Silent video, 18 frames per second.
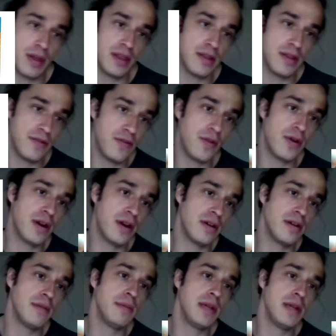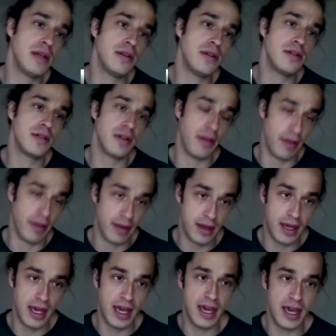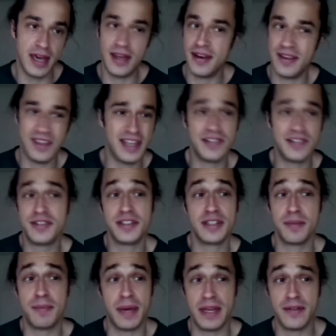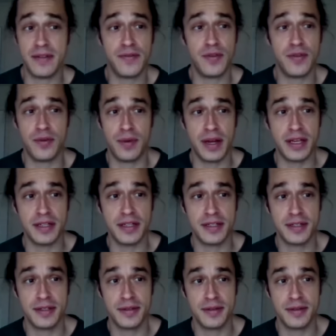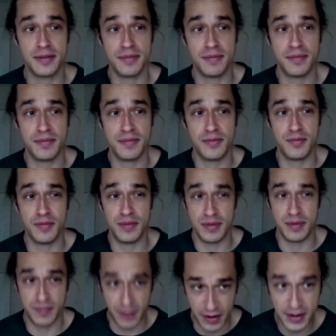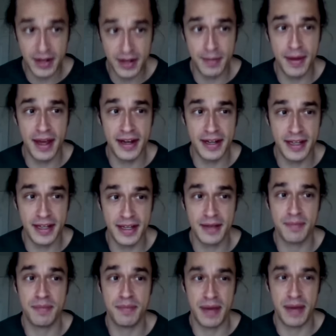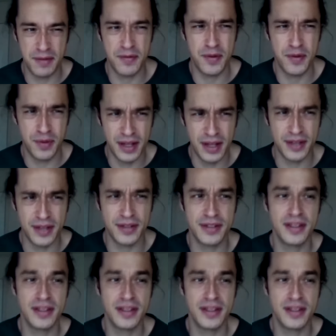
the 400 meters, and that's just a painful race, very demanding, yeah. painful race.